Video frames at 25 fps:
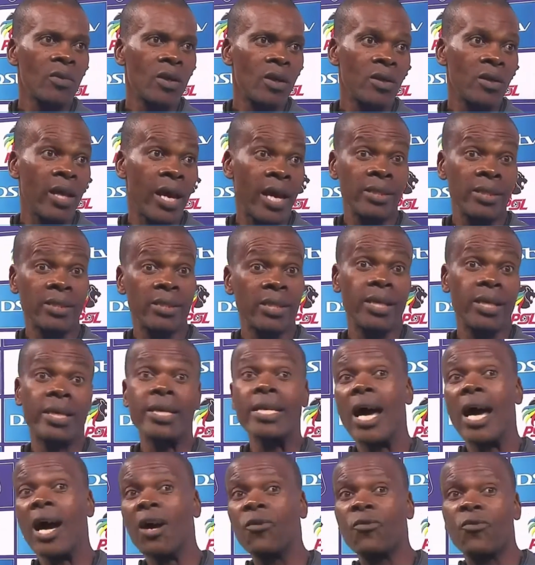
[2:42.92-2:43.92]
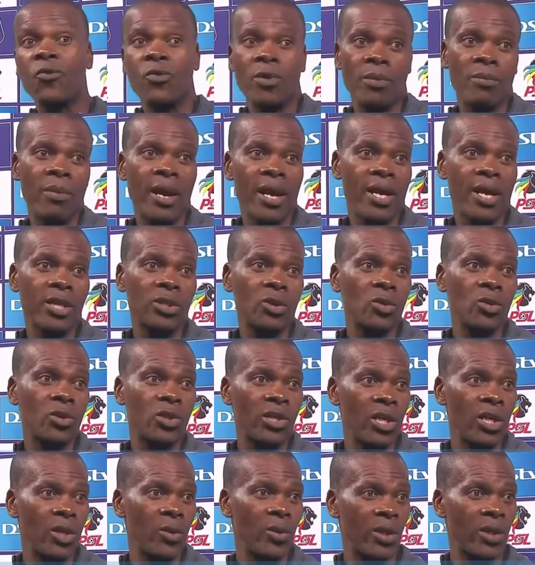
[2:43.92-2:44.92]
Then second half, we managed to
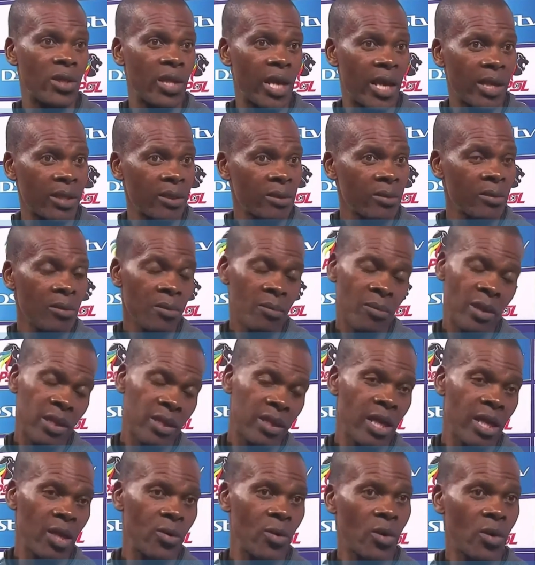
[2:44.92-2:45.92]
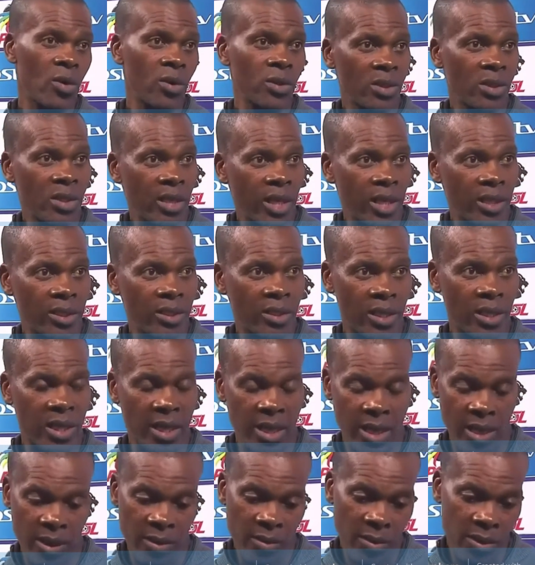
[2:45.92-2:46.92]
deal with that, but then we conceded,
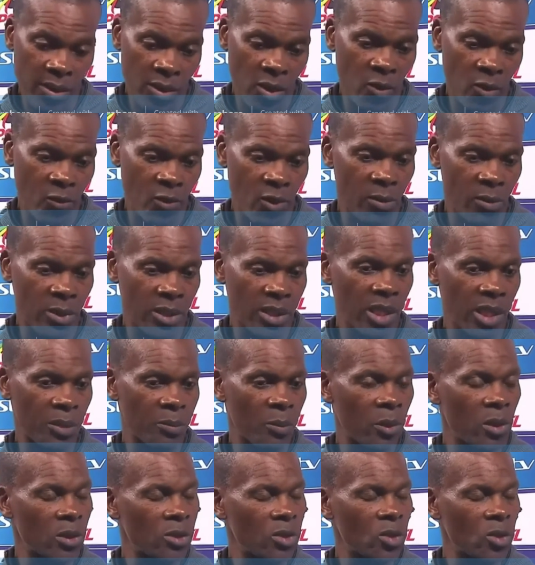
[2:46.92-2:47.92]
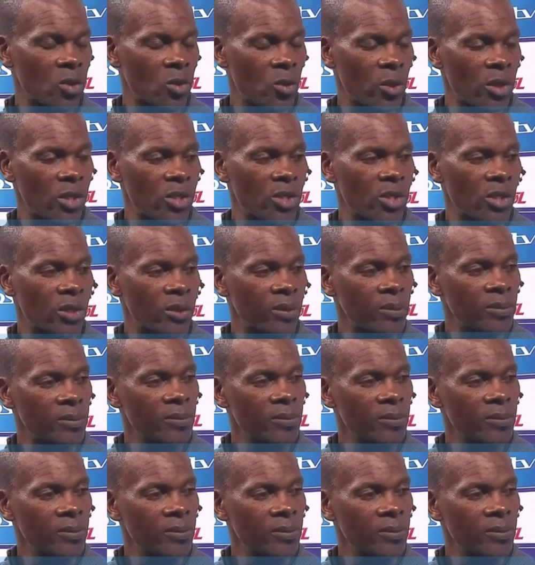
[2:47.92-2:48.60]
you know, from a dead ball situation.